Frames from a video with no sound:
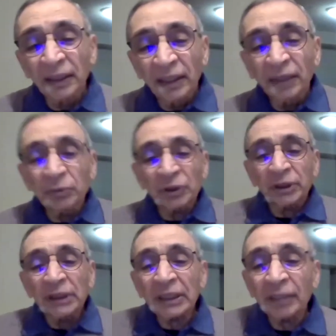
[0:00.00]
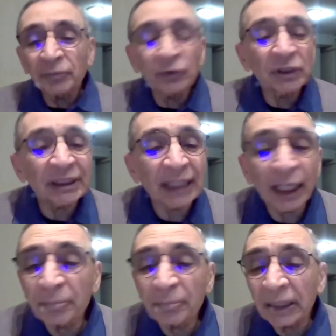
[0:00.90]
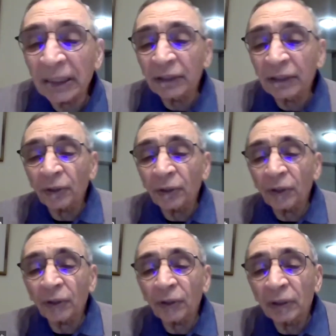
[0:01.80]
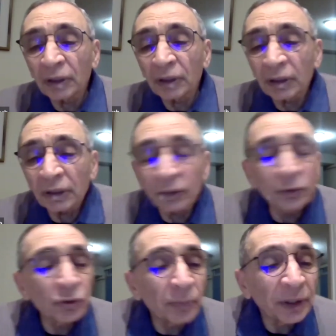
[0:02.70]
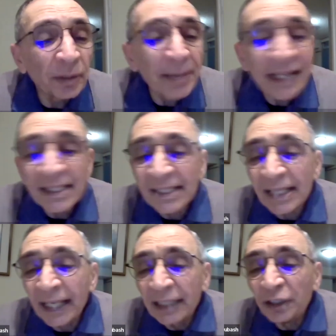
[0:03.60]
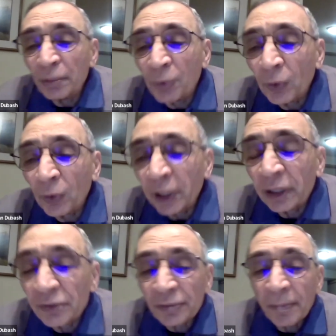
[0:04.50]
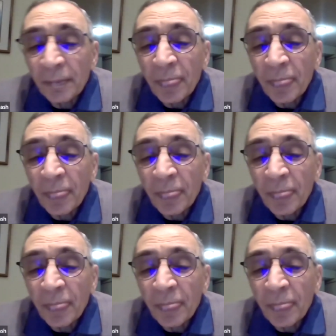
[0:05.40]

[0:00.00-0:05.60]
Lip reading: He would still come to the side Mandli Hall room on the men's side in the mornings.